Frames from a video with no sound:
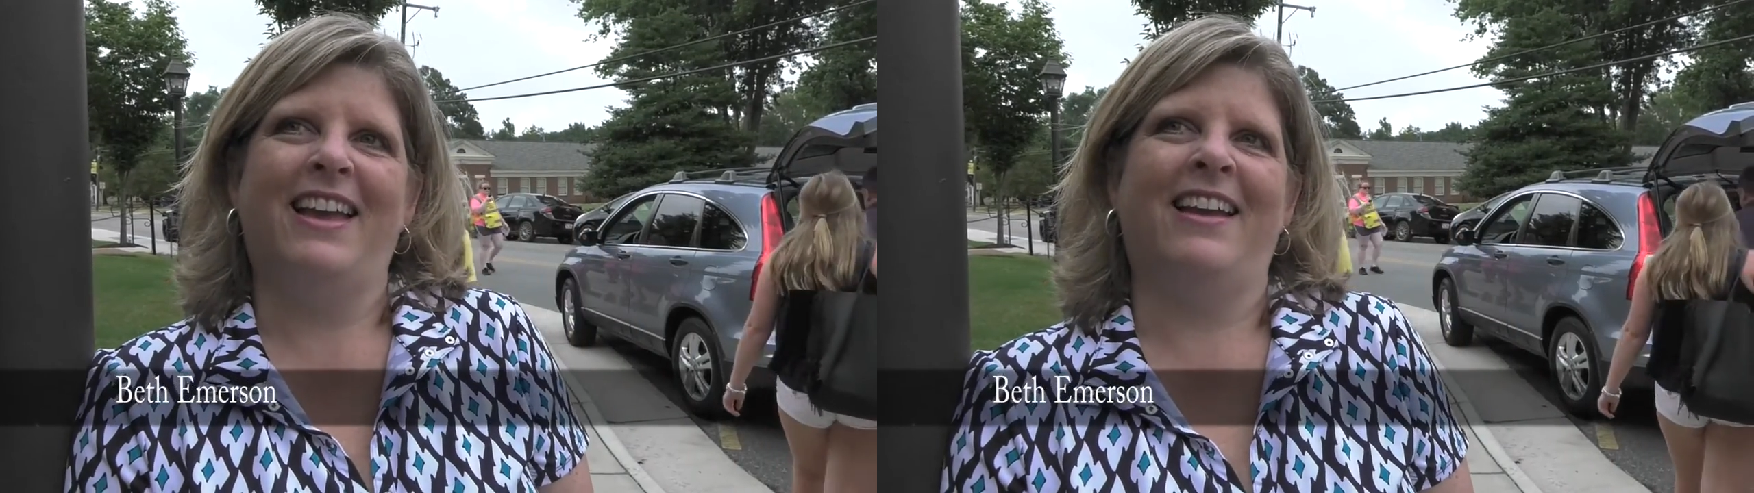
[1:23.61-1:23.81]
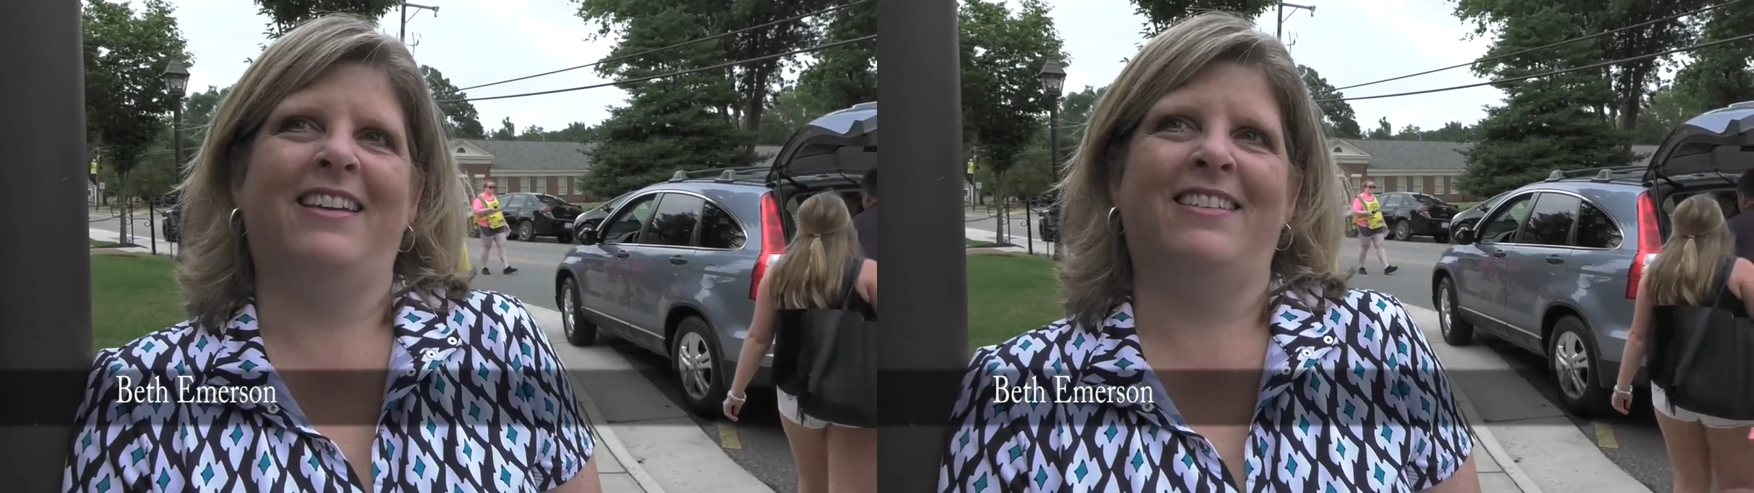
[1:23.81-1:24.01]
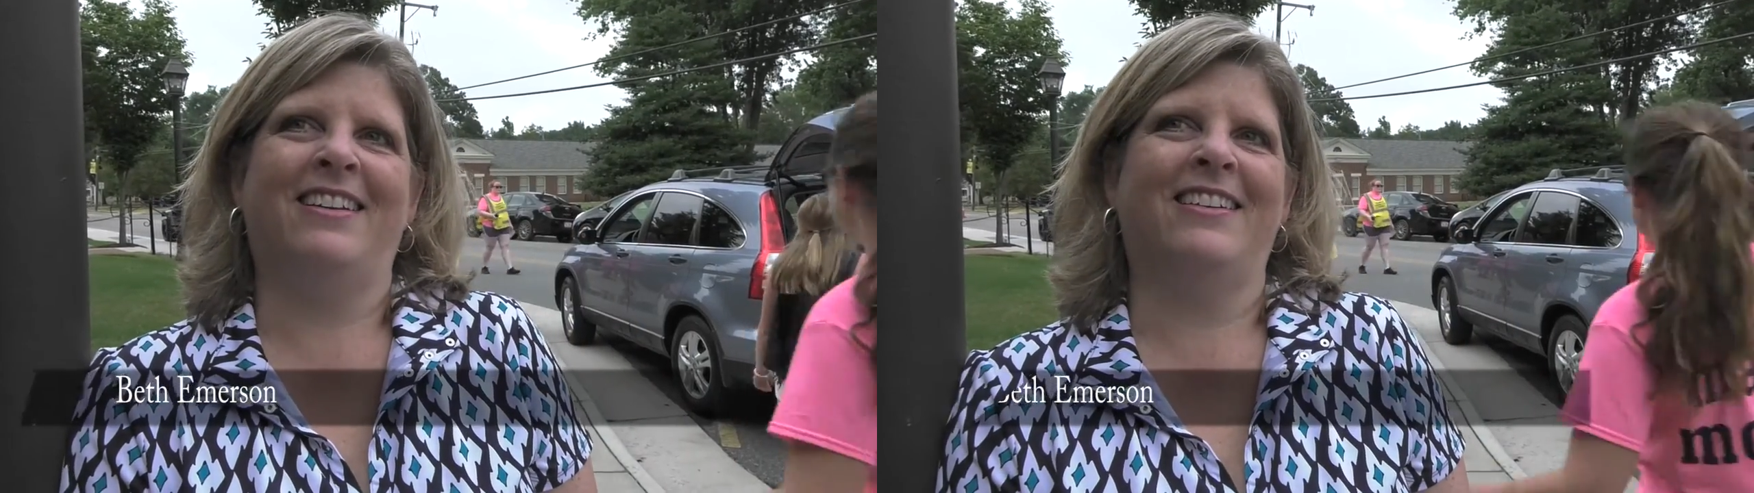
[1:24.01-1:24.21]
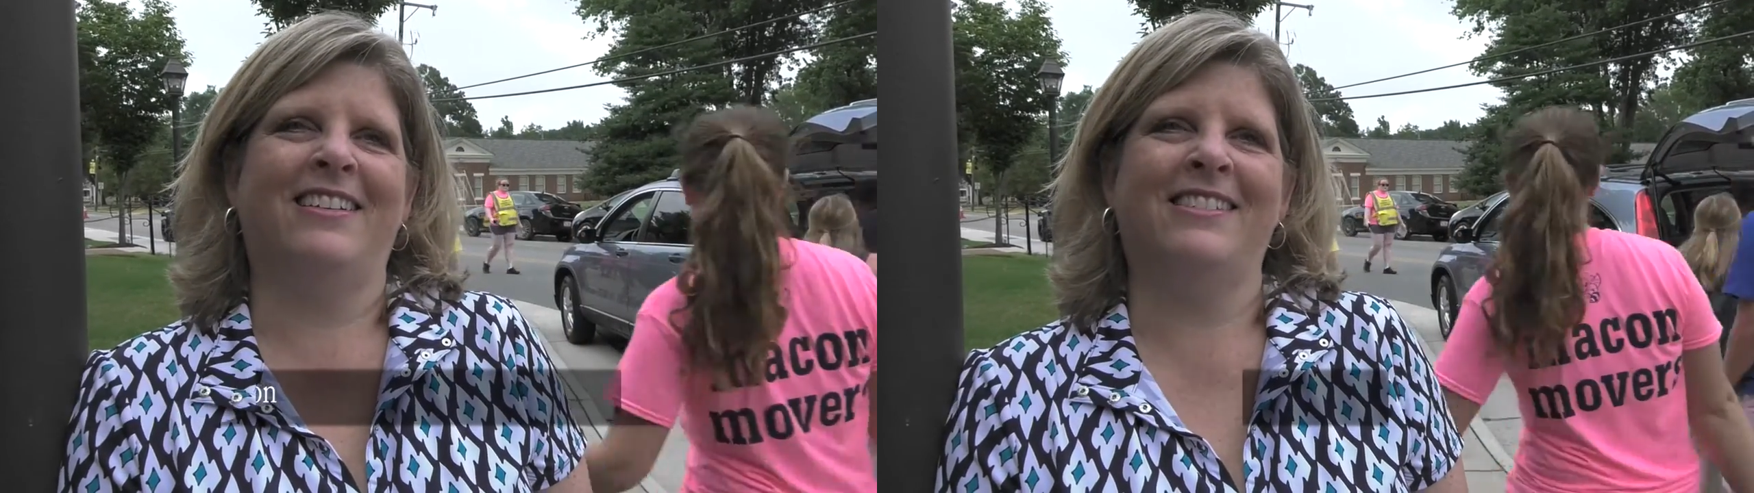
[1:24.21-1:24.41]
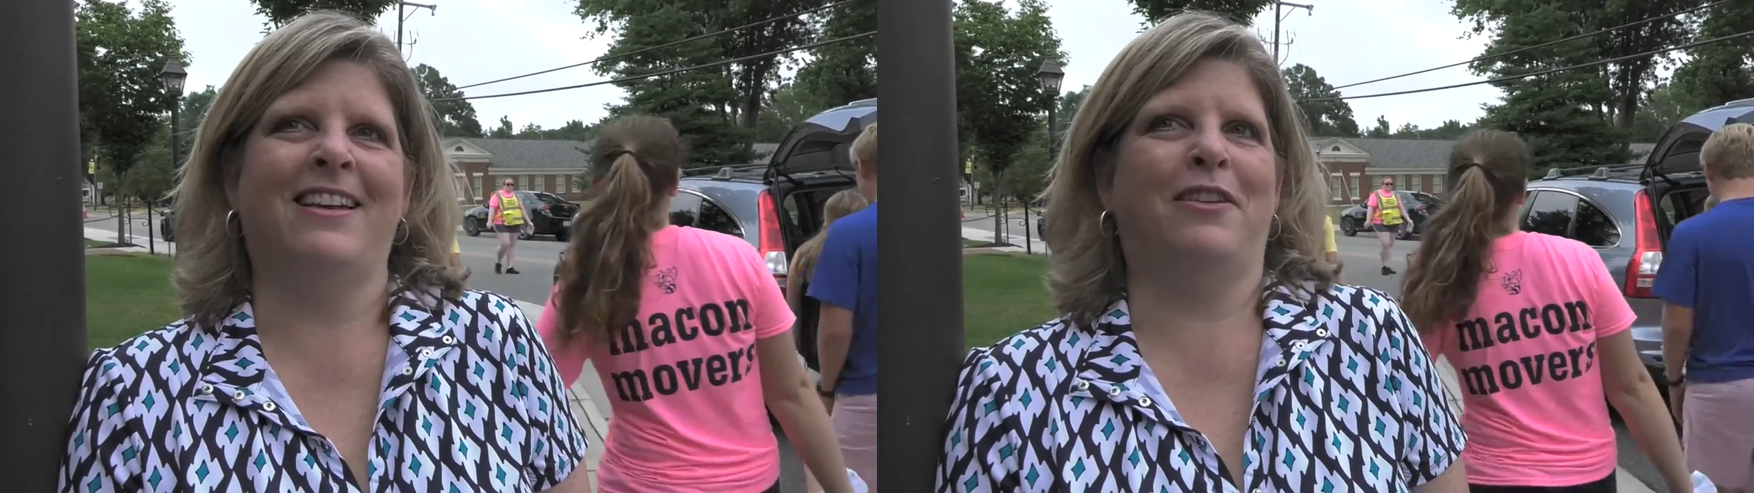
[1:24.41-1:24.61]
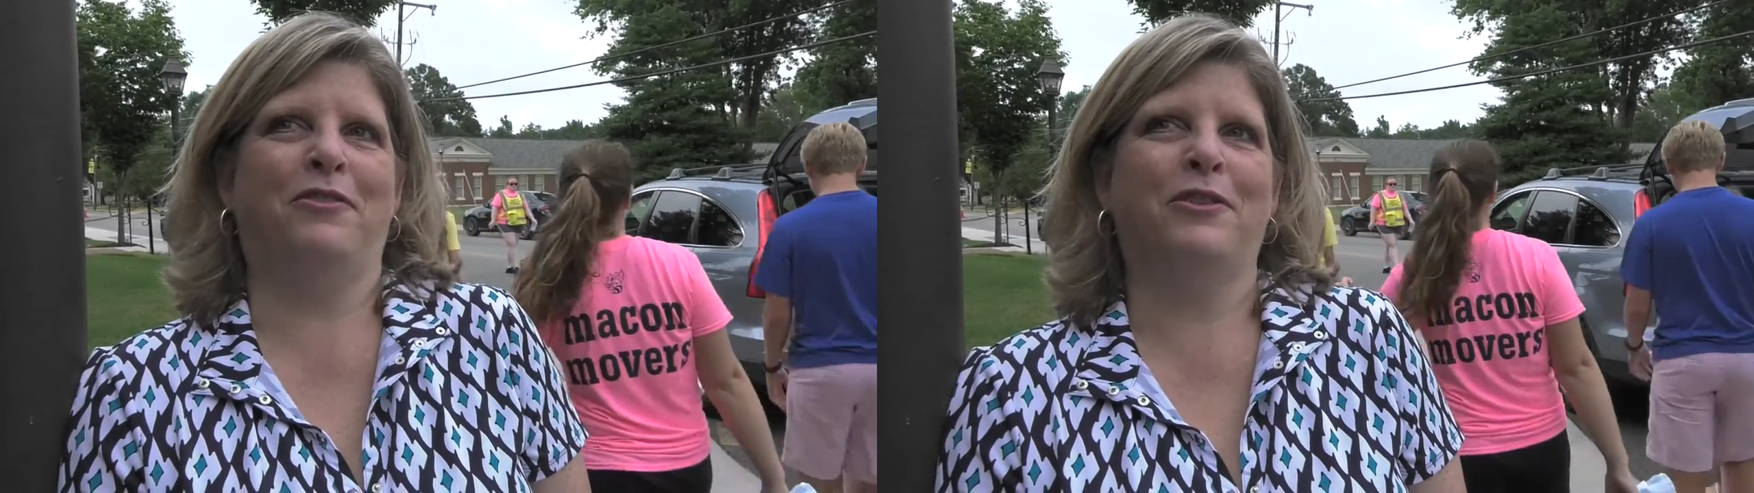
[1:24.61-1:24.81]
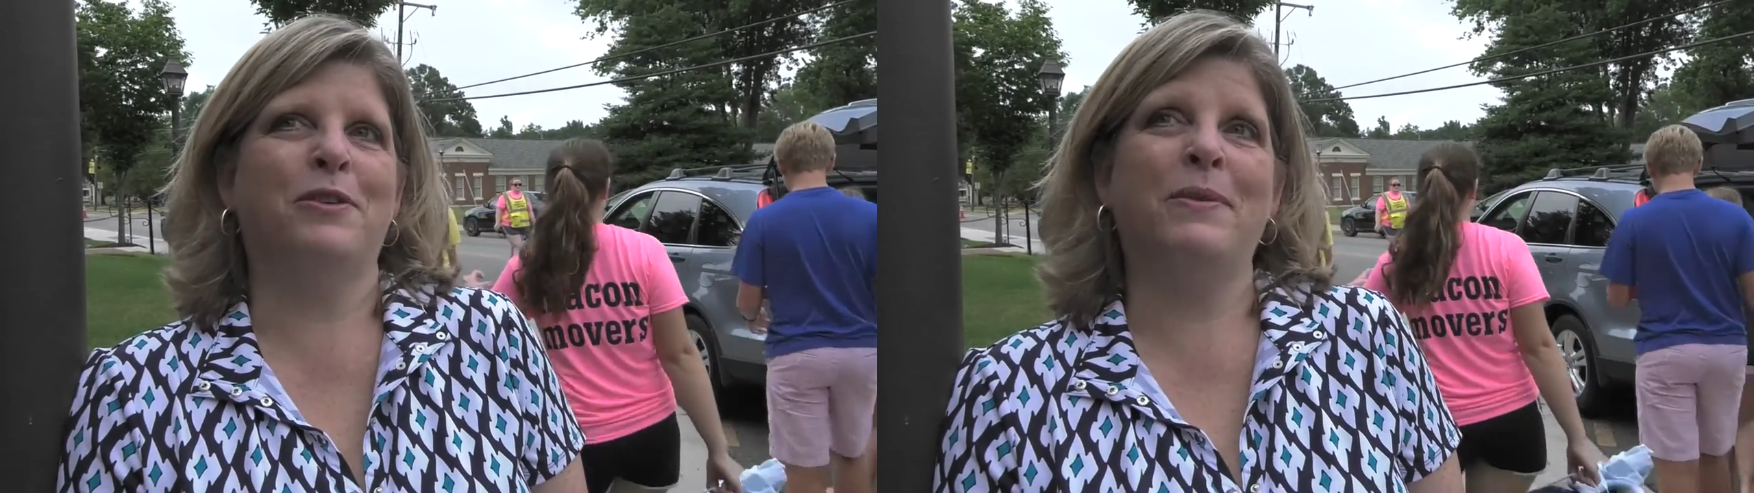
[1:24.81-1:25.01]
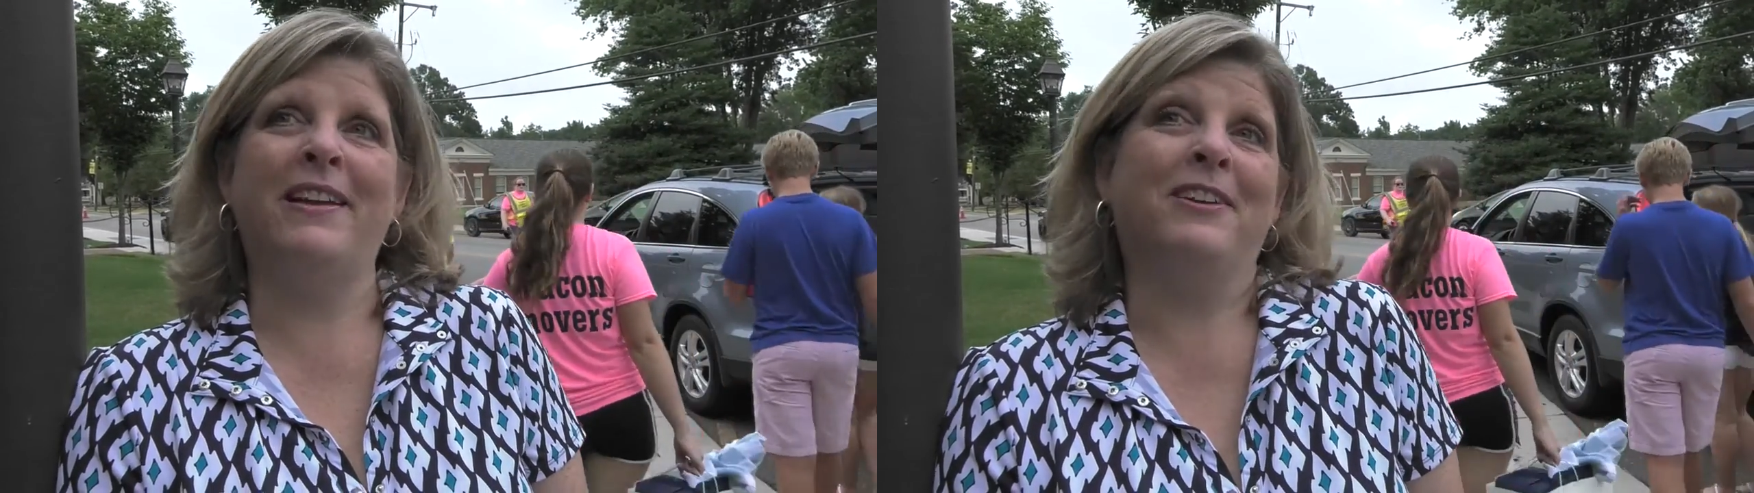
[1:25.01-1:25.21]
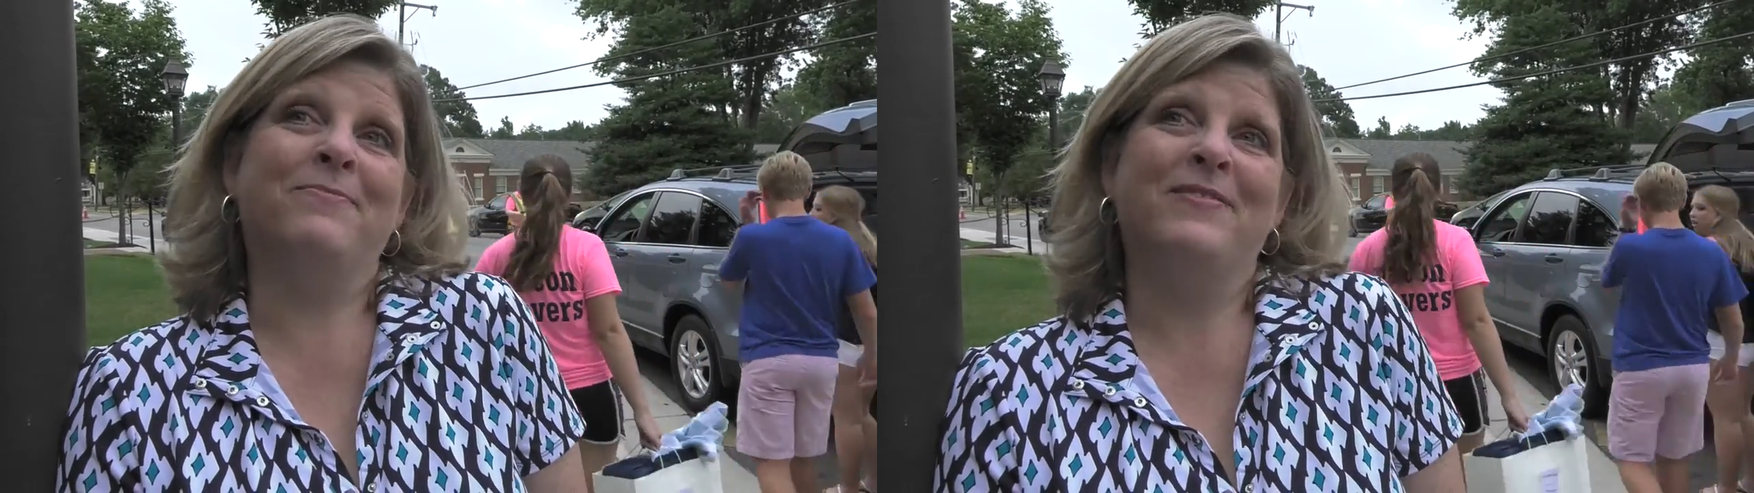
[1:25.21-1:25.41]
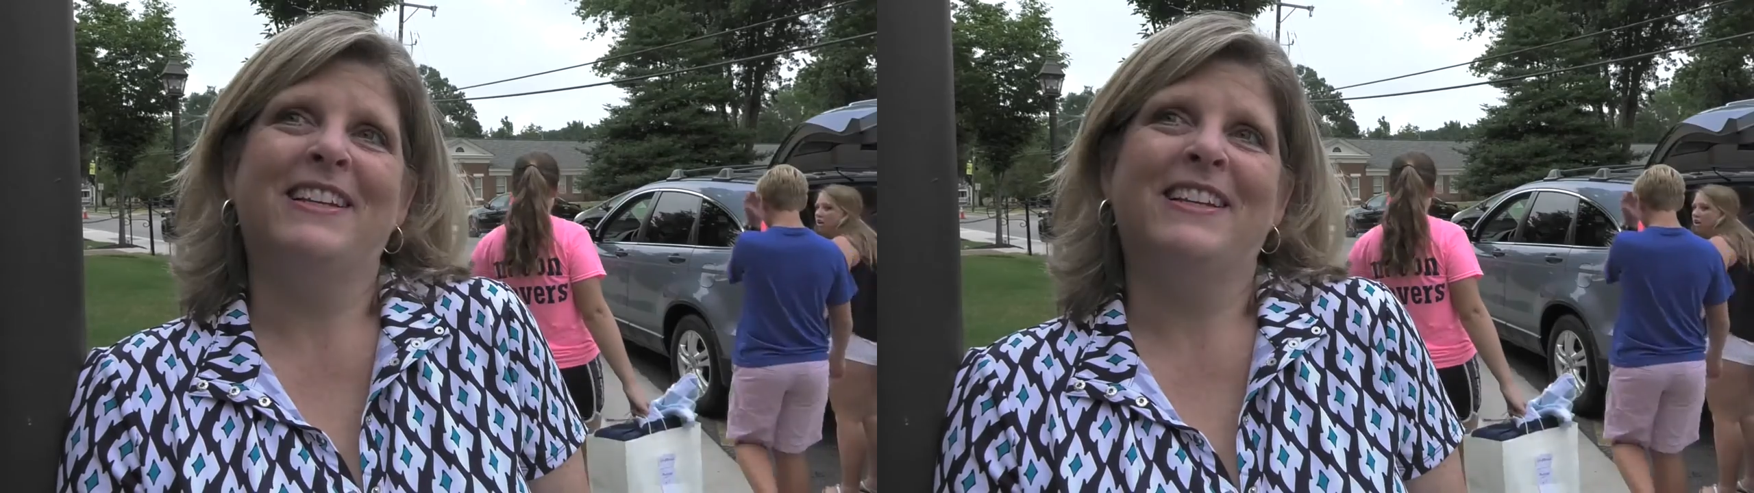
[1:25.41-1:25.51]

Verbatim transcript: and uh, excited for her to be here.